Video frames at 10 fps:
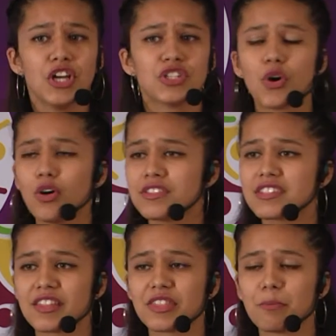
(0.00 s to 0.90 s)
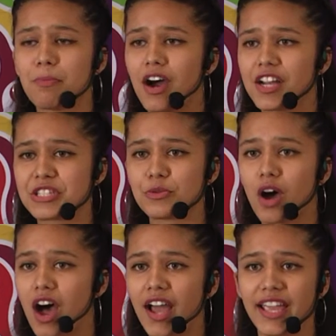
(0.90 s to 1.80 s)
Don't set the bar too
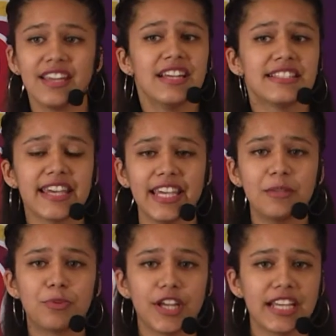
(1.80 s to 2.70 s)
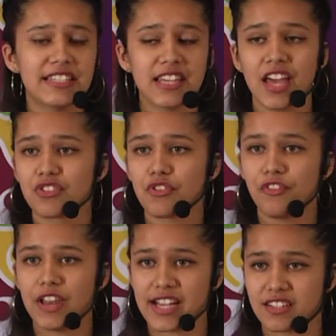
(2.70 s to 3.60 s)
high. Take breaks and
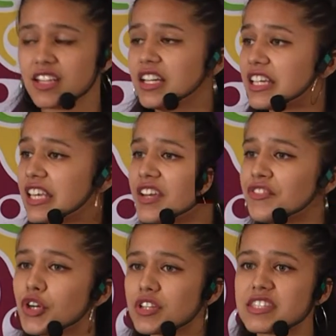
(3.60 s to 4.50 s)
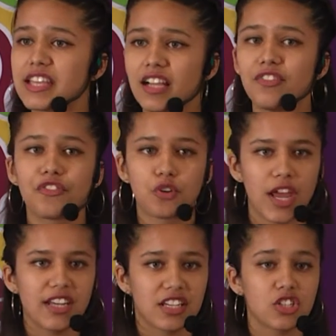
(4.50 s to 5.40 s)
reflect. Give yourself
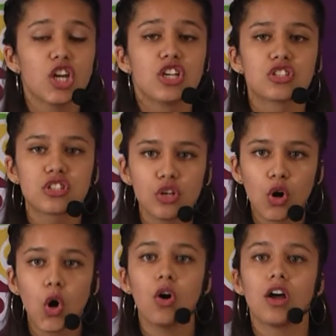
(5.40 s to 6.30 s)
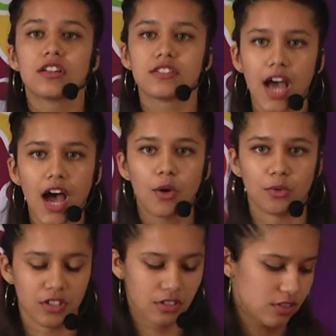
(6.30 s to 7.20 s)
credit. Slow down.